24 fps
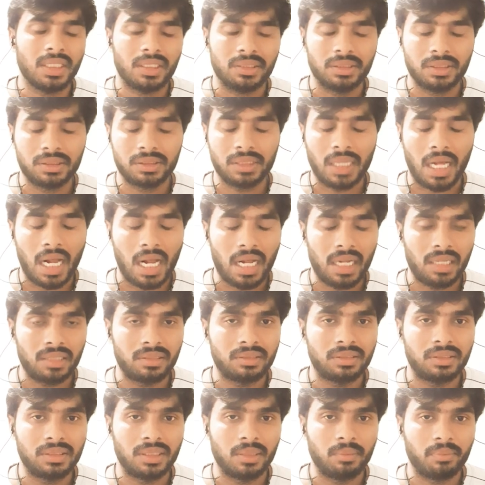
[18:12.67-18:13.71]
Just
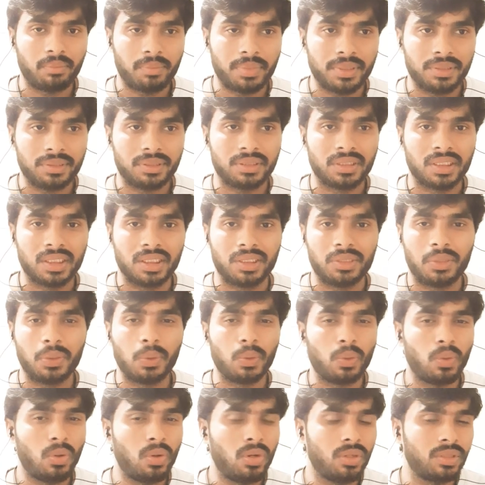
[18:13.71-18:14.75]
ask them personally. Do
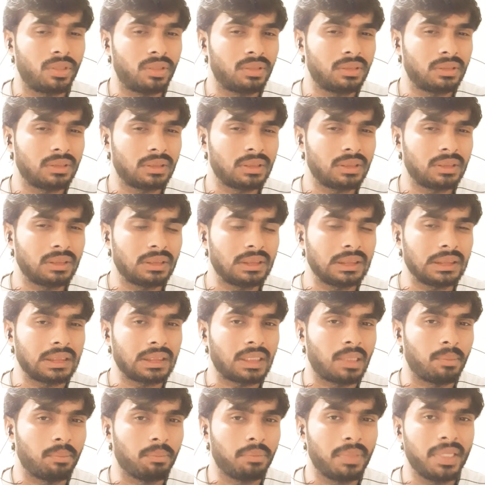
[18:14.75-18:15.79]
not
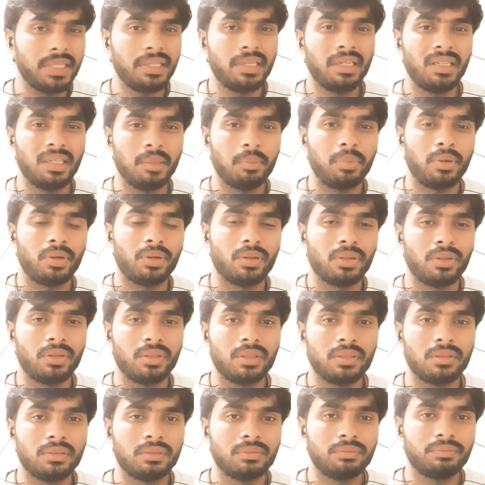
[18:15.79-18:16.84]
completely depend on
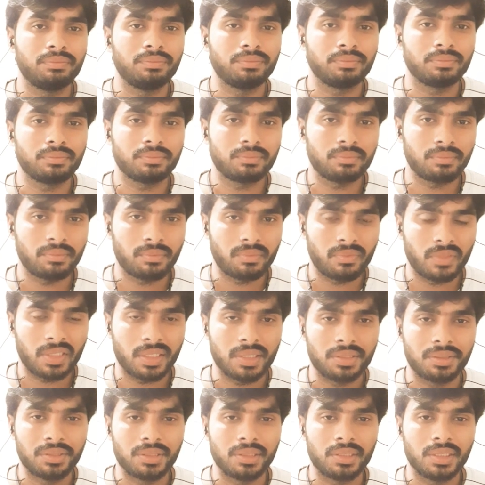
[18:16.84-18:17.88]

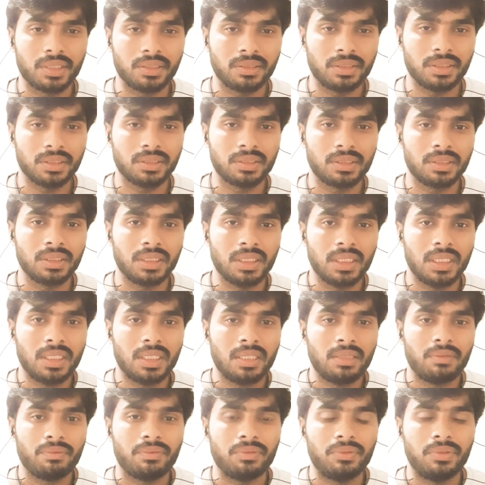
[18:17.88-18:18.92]
consultancies.
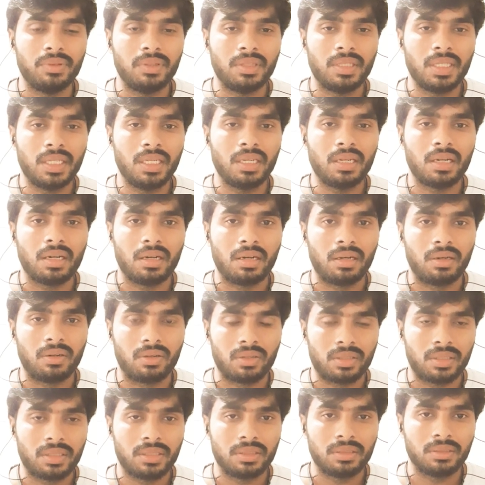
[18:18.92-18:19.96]
They
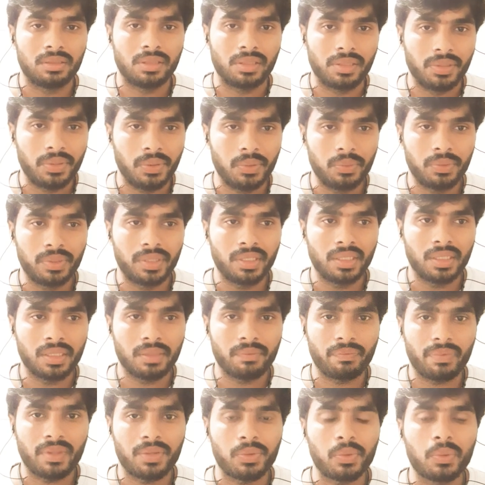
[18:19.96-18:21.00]
are using
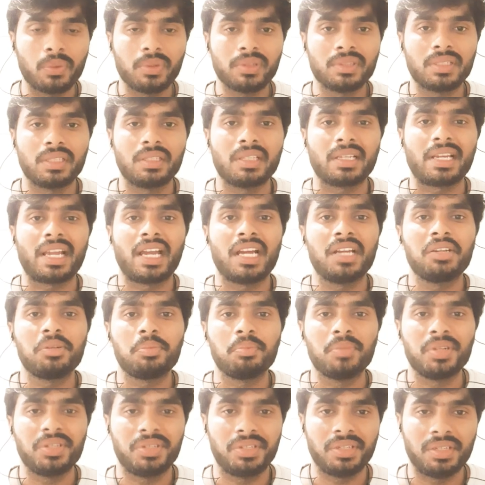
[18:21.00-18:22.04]
students as a cash
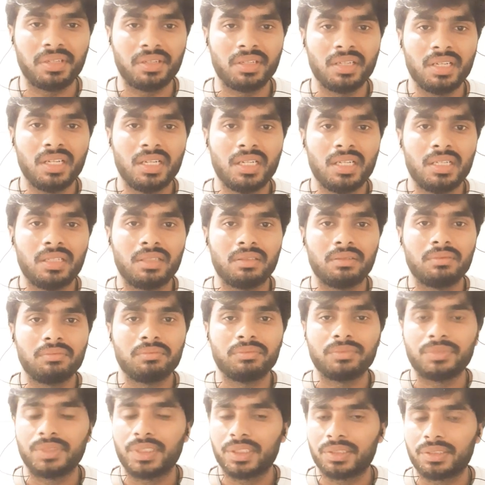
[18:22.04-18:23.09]
machine.
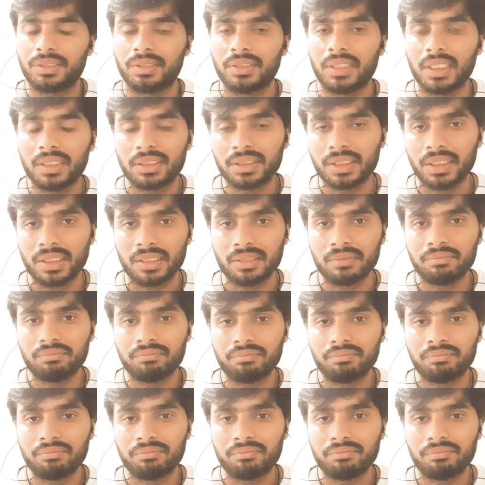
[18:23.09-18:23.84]
Just that's it.